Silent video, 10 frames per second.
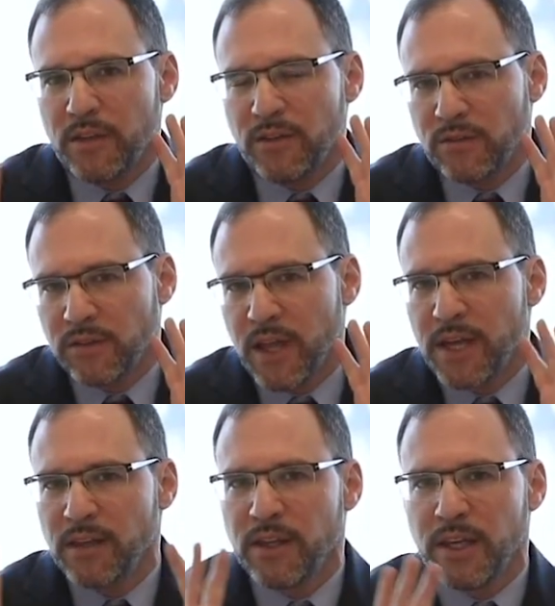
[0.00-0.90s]

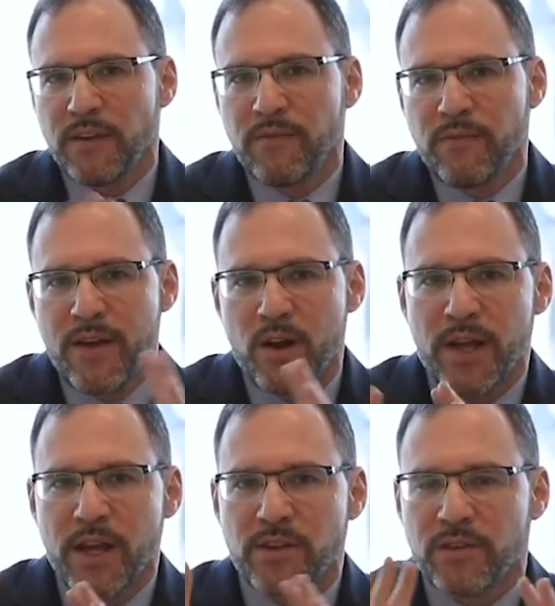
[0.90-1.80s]
slightly
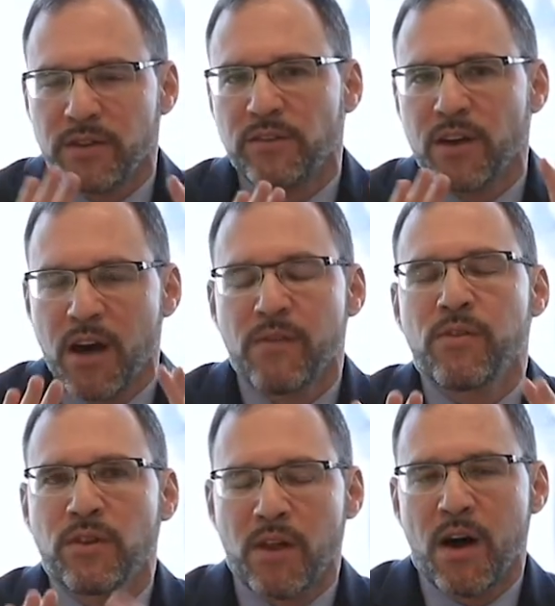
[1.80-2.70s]
variations of
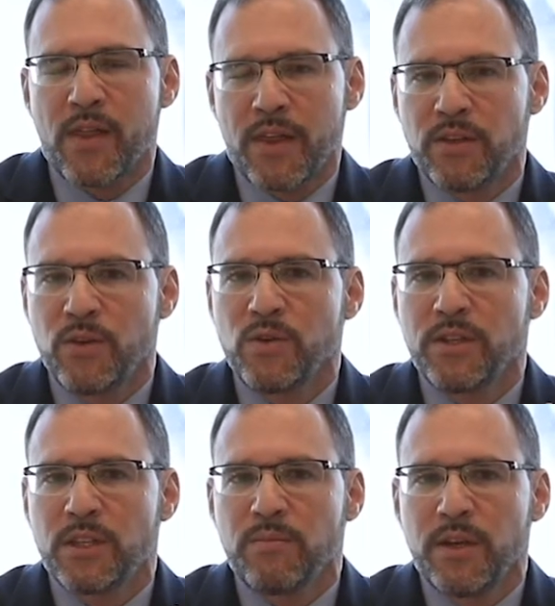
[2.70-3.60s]
the law that you
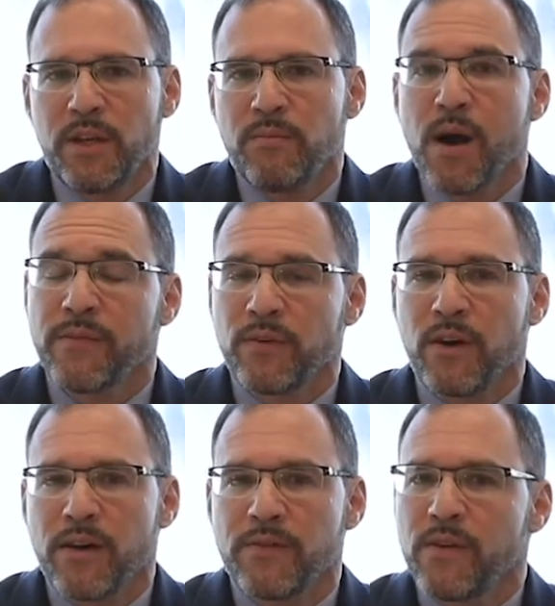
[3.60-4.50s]
need to be mindful
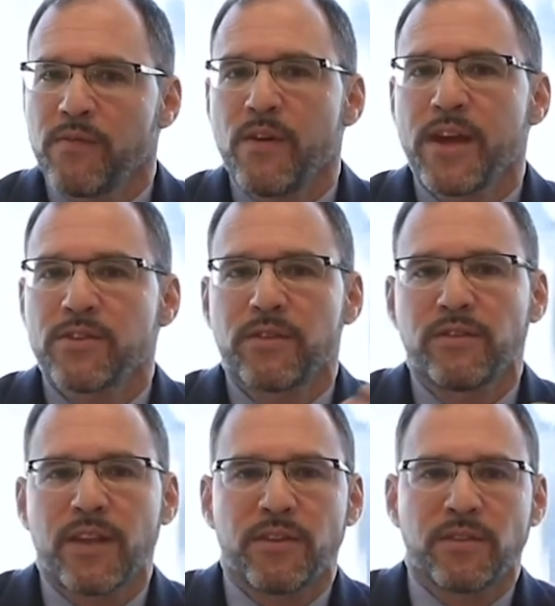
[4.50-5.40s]
of,
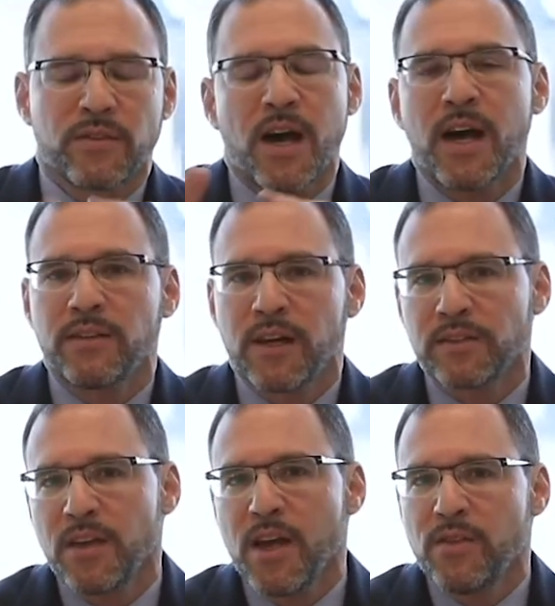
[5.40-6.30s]
variations that is of
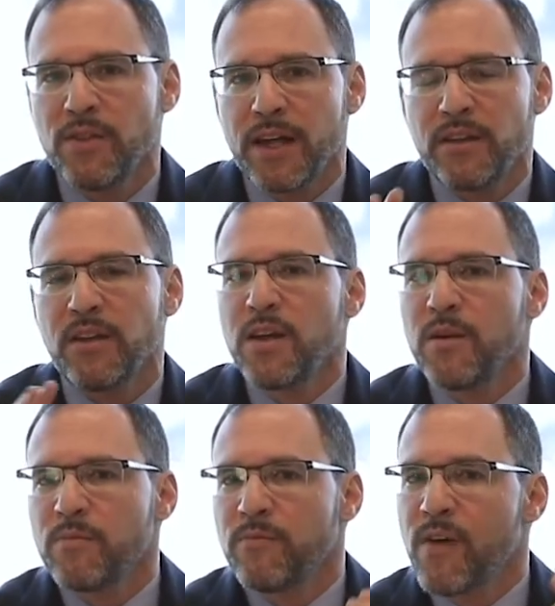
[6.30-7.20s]
conduct that
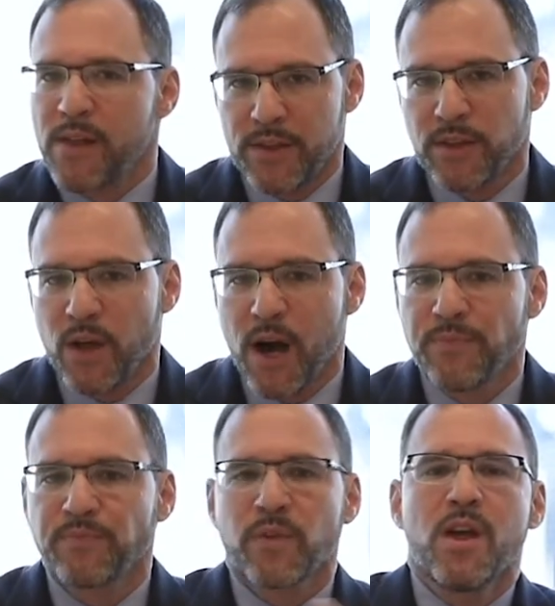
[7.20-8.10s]
violate the law.
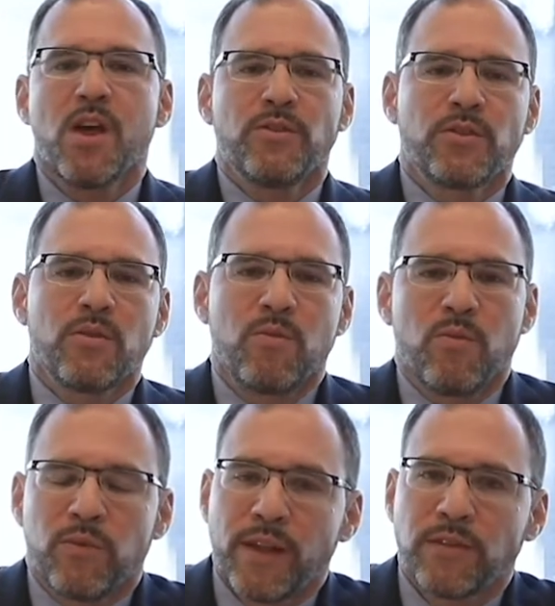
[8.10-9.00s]
So
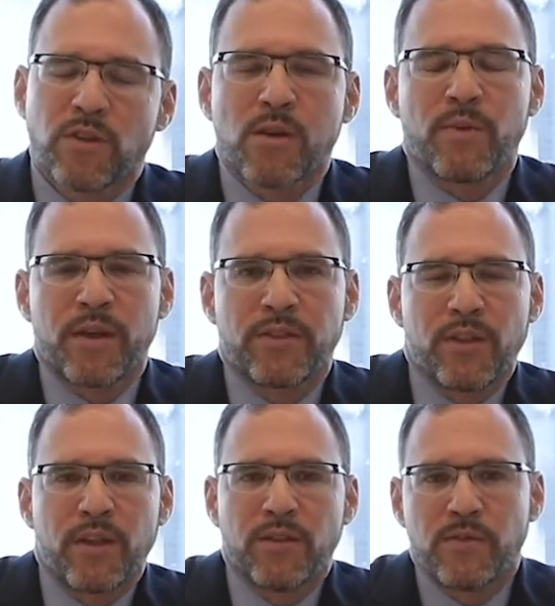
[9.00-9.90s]
let's start with
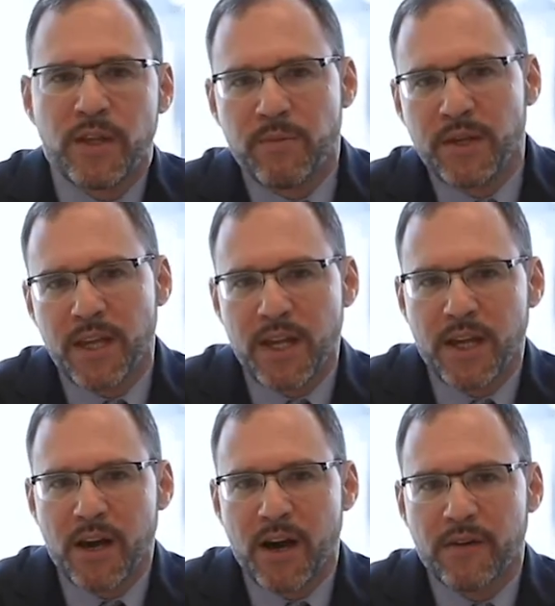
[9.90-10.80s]
the
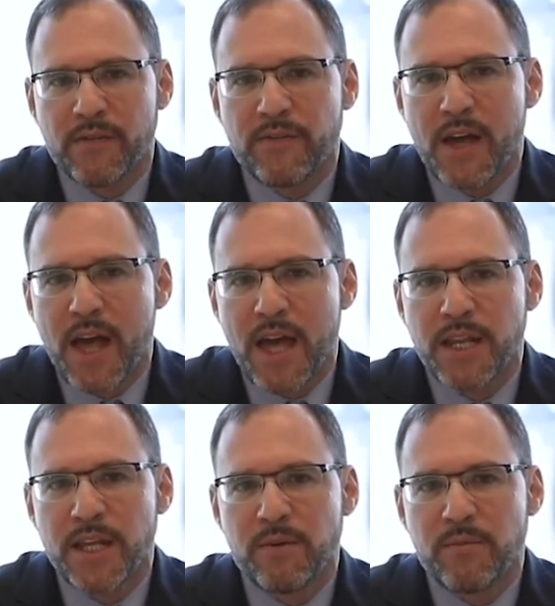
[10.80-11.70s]
beginning of
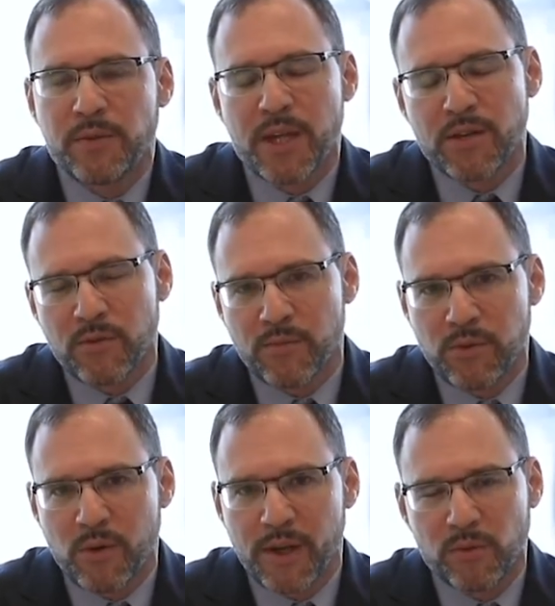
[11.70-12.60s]
any potential
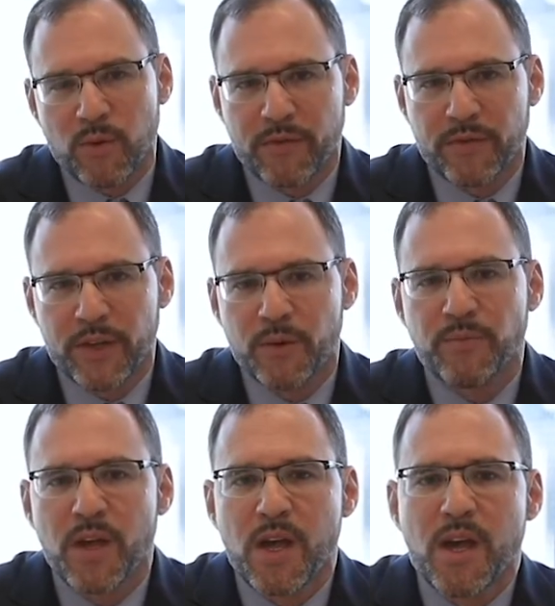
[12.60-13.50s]
employee's work for you,
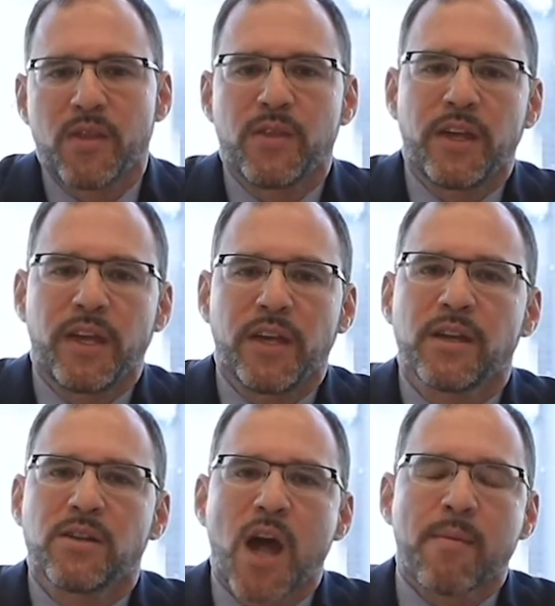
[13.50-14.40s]

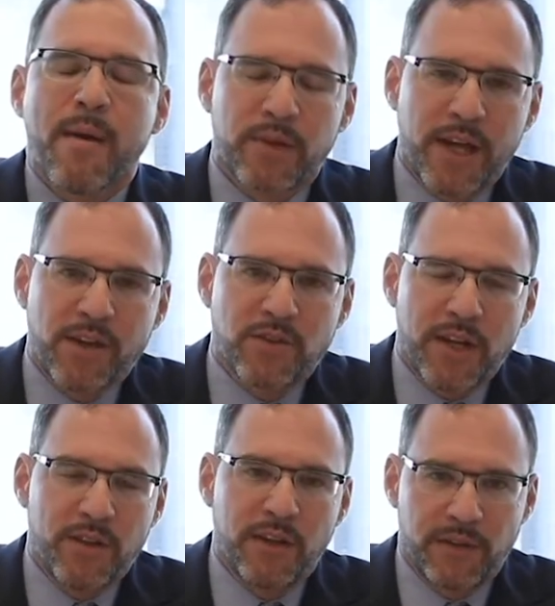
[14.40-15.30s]
the job application
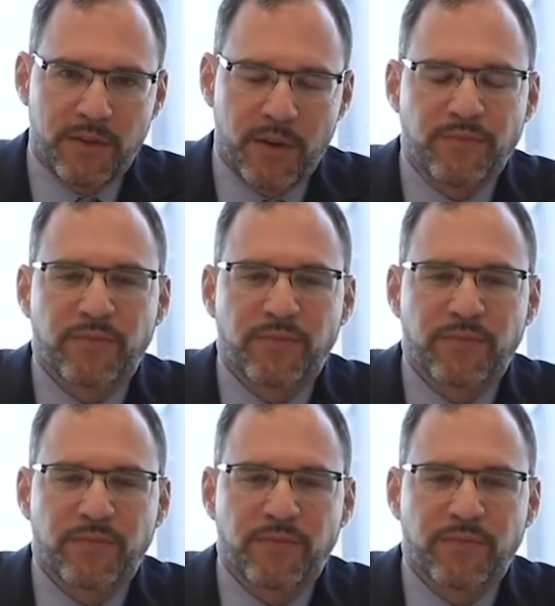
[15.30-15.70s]
and the interview.